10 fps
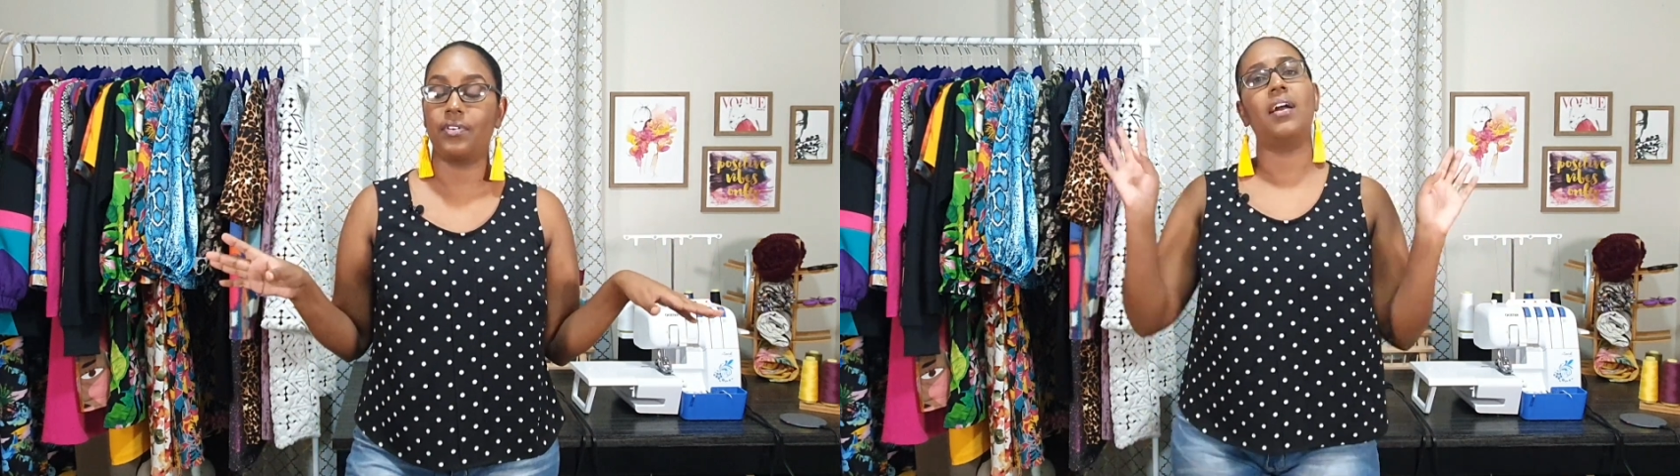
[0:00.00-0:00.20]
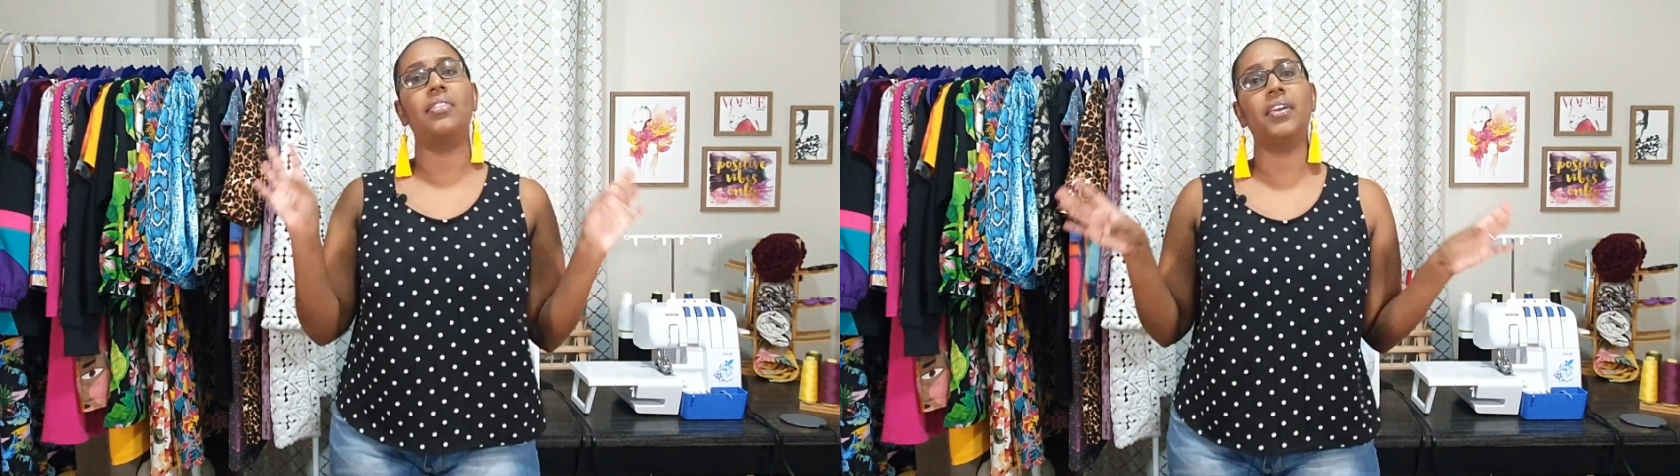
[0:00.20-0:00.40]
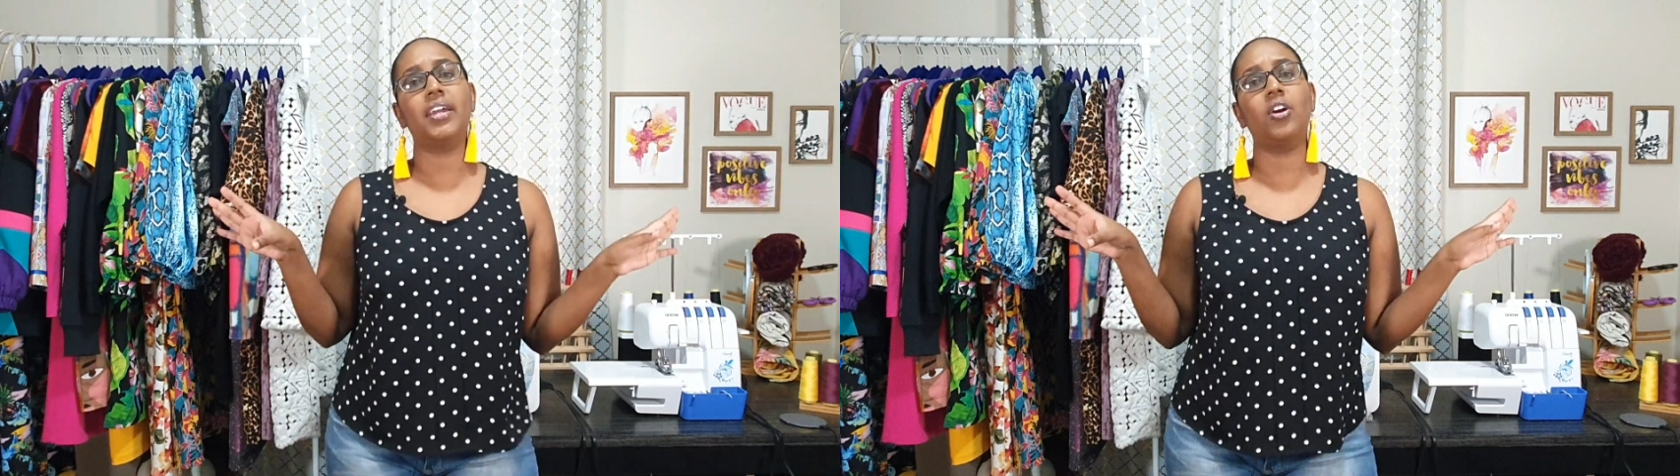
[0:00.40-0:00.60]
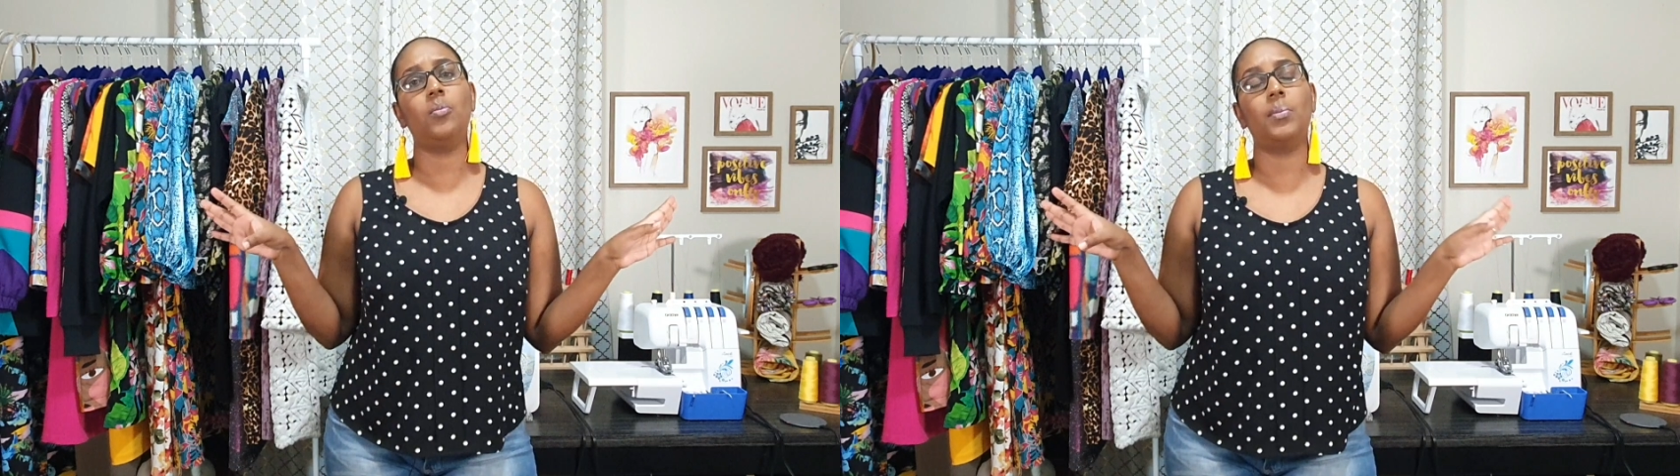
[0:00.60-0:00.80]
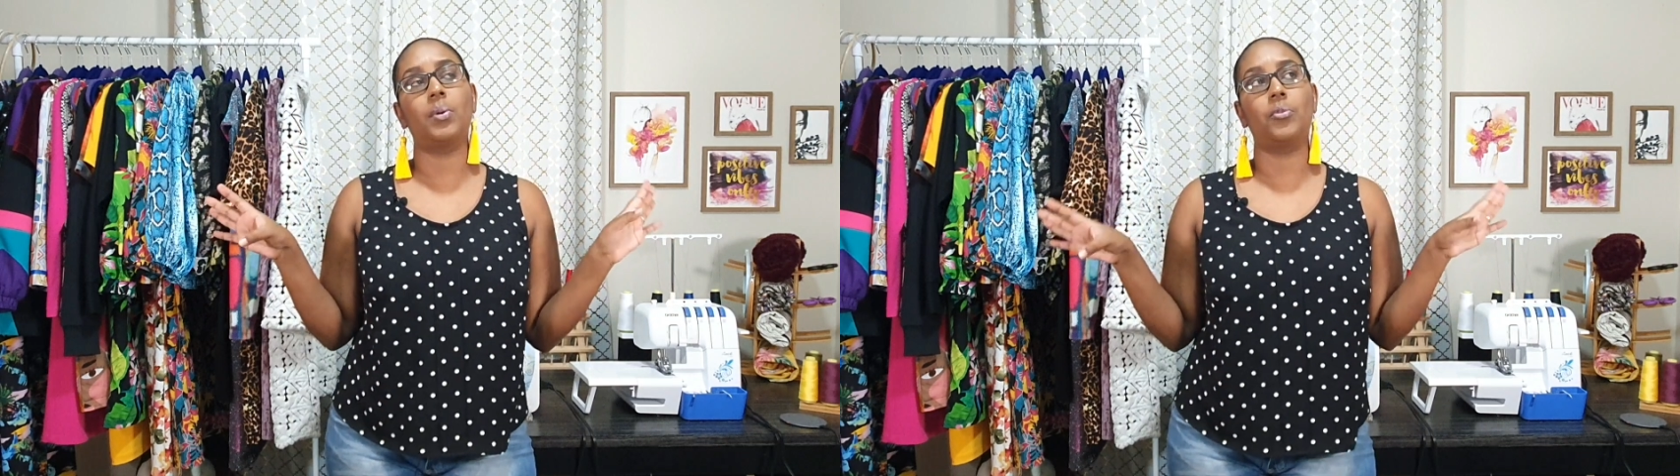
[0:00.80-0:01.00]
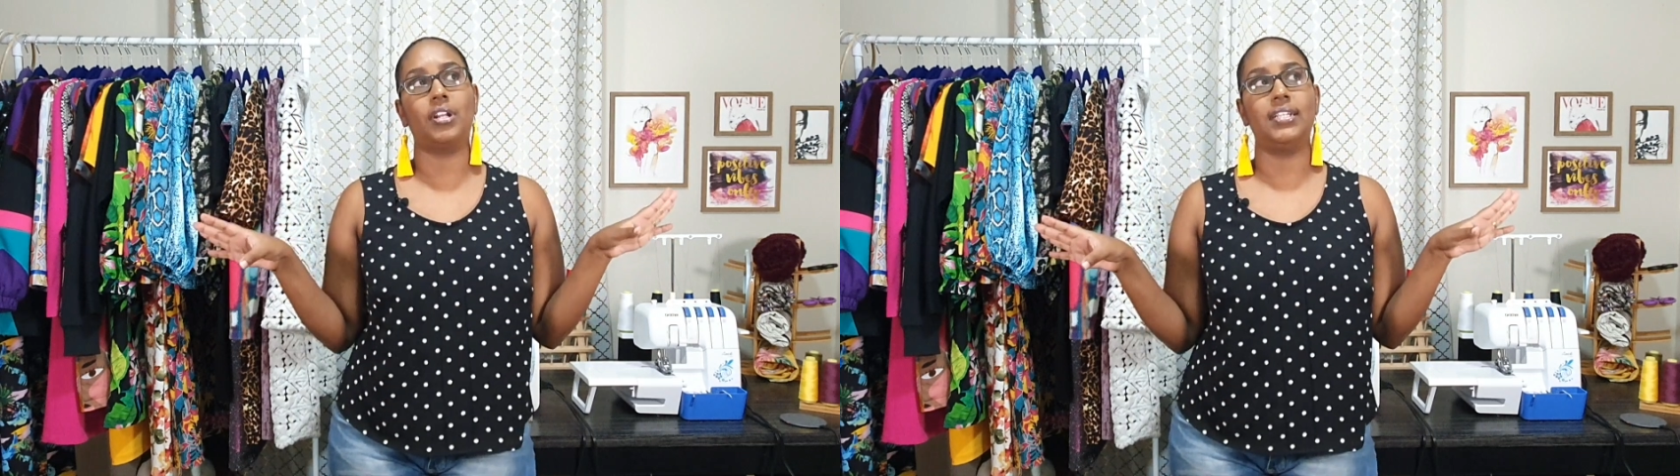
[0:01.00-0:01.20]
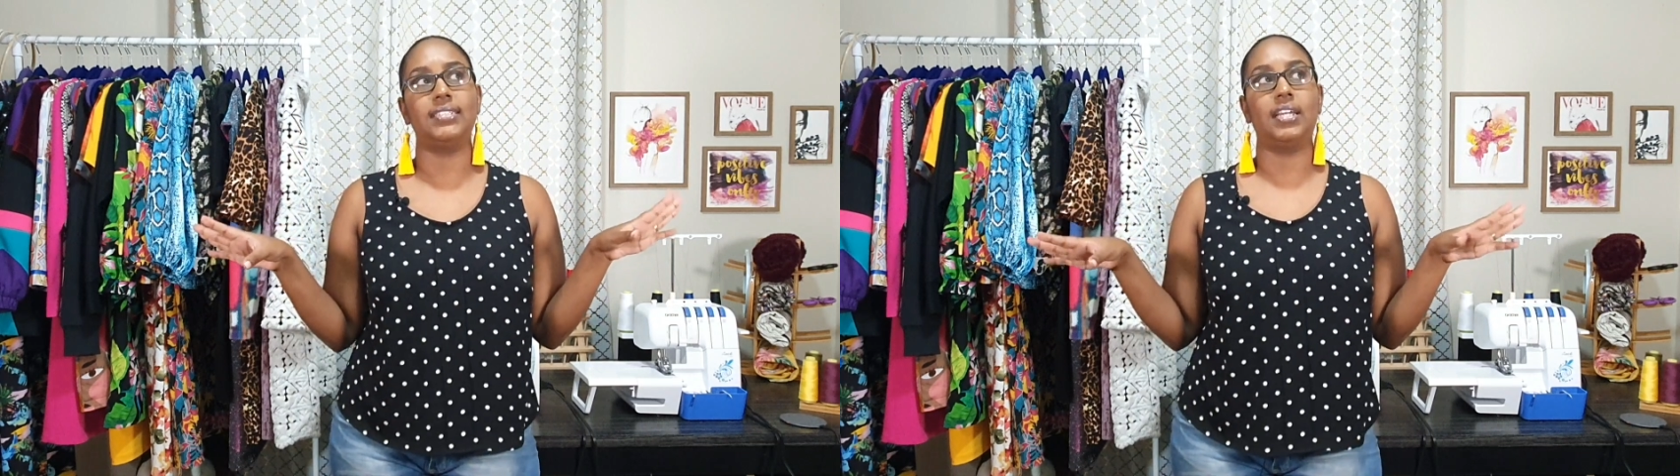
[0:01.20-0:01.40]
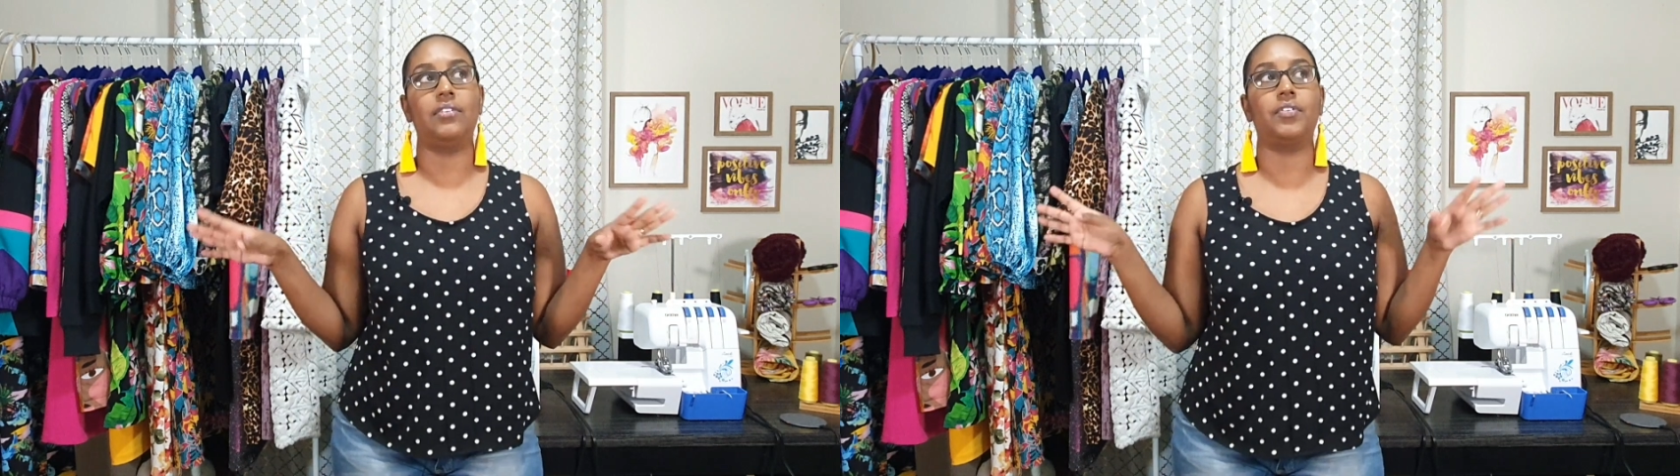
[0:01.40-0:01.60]
I think I remember Brittany
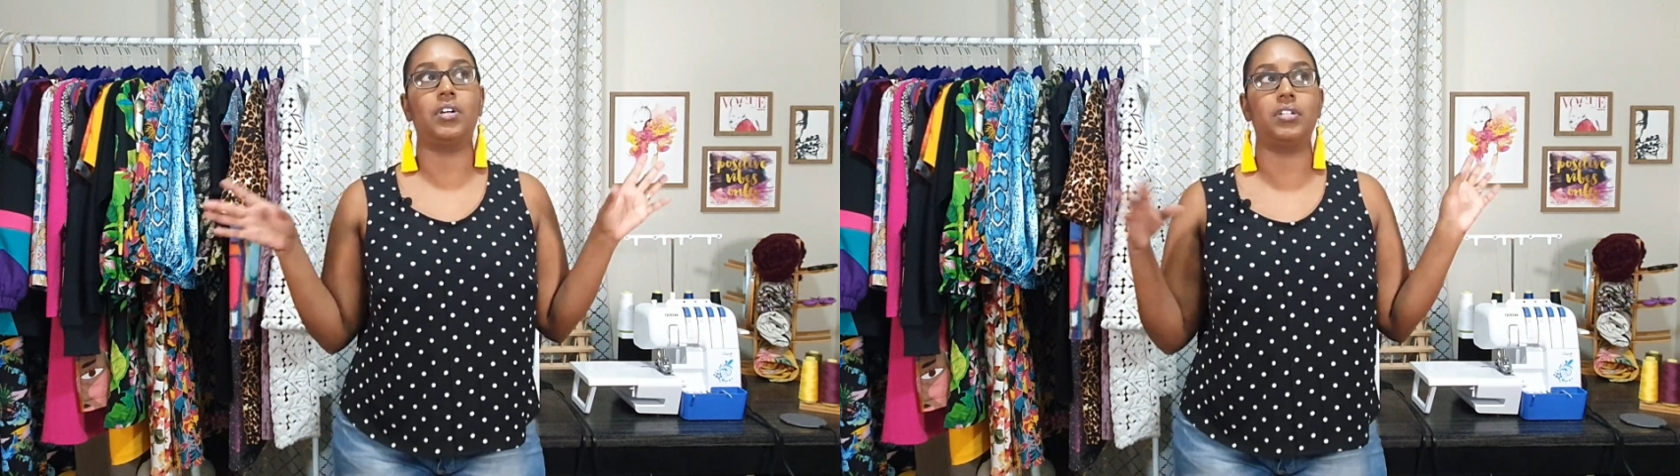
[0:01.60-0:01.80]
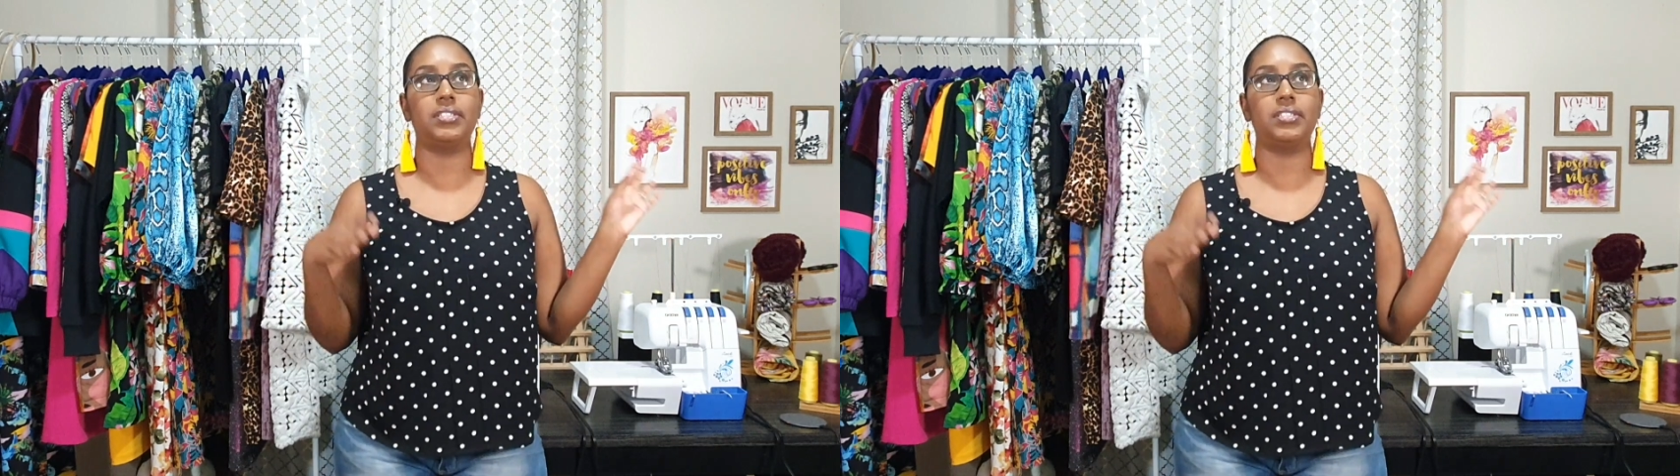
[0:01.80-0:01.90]
saying for her